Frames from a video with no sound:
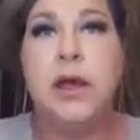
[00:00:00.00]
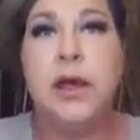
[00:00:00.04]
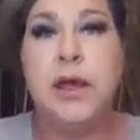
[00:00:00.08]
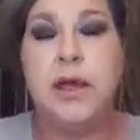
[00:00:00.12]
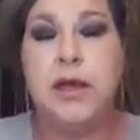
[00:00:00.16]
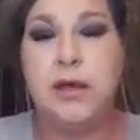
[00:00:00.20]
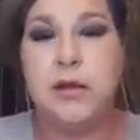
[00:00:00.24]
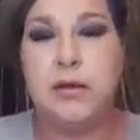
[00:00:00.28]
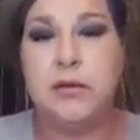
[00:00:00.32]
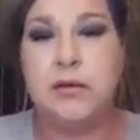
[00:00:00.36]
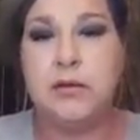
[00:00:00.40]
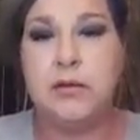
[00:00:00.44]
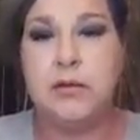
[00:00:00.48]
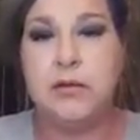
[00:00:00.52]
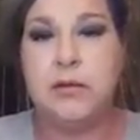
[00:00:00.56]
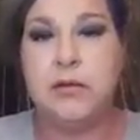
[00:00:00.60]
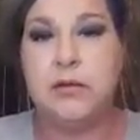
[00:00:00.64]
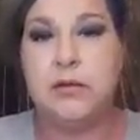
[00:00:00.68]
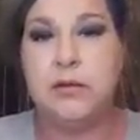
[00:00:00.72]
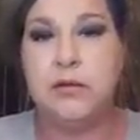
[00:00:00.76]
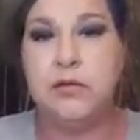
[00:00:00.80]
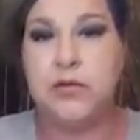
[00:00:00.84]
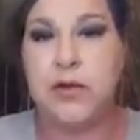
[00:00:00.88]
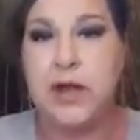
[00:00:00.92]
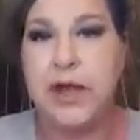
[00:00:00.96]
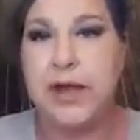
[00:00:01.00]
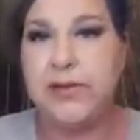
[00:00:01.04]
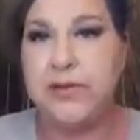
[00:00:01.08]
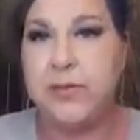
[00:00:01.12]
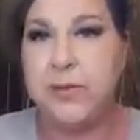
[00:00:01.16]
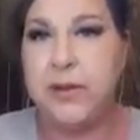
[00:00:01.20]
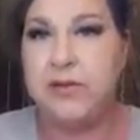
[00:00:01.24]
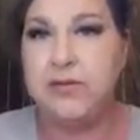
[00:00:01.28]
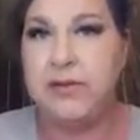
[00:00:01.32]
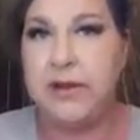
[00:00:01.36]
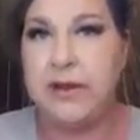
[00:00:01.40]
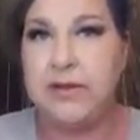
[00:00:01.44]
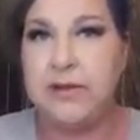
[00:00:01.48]
It drags
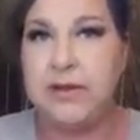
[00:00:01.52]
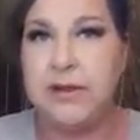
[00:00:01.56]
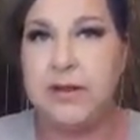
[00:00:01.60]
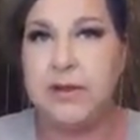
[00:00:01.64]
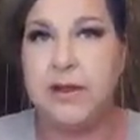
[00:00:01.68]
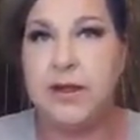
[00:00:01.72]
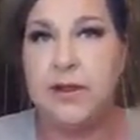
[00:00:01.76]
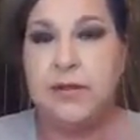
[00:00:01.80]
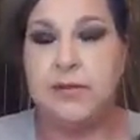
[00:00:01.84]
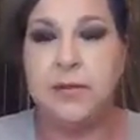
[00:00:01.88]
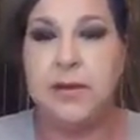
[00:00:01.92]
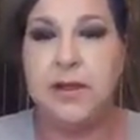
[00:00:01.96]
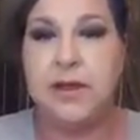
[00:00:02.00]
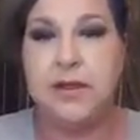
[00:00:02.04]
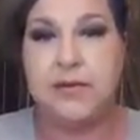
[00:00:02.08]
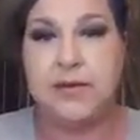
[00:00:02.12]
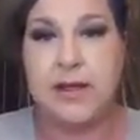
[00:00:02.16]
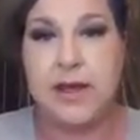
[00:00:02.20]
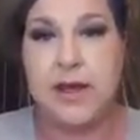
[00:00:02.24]
my face down less because